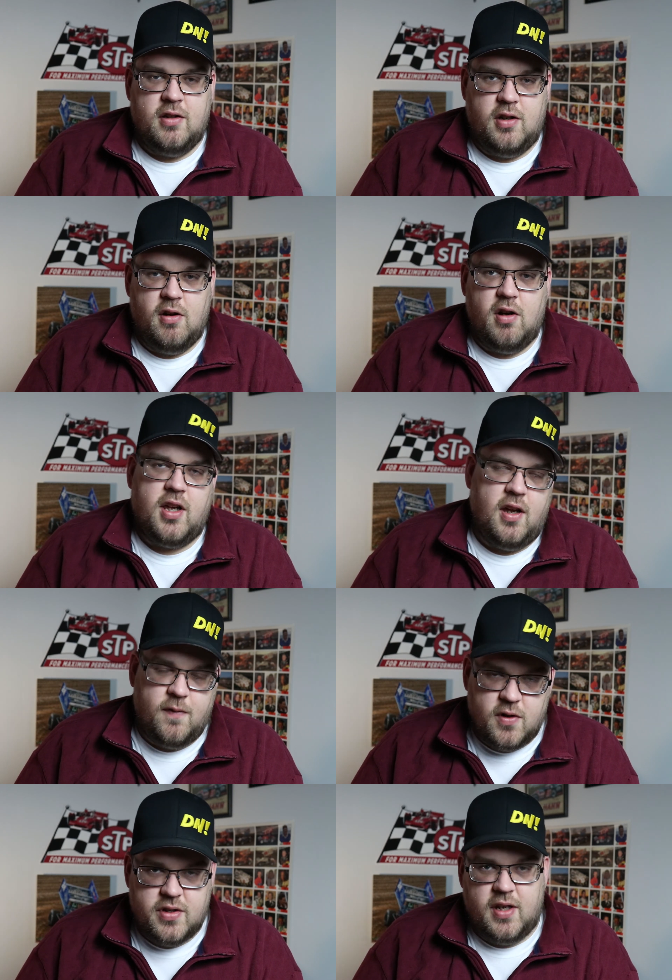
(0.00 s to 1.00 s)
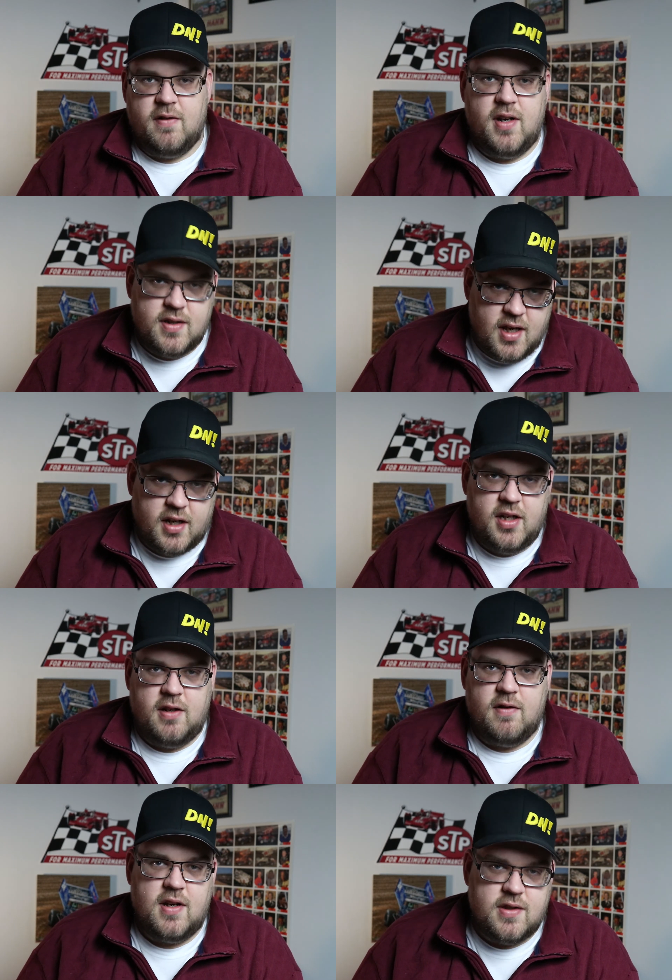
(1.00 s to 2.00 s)
You know, okay, first heat race, second
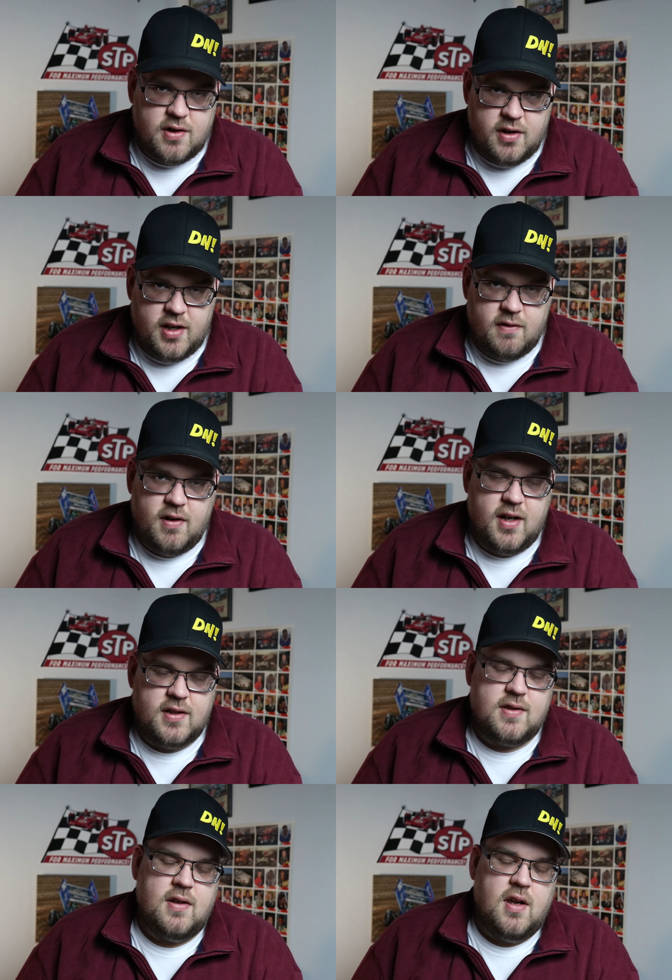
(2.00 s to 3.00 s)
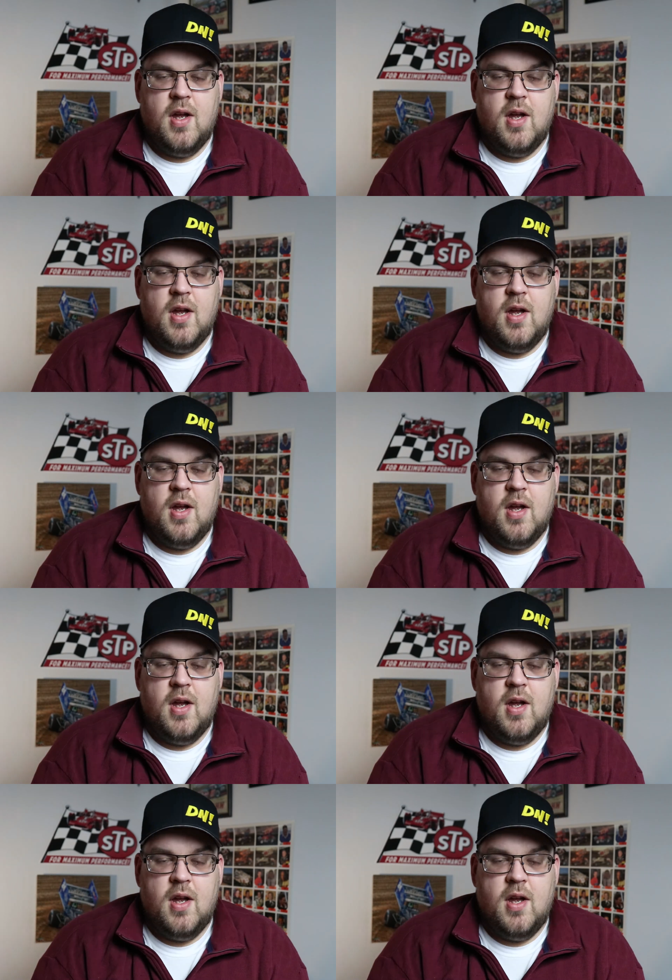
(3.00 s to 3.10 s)
heat race, third heat race.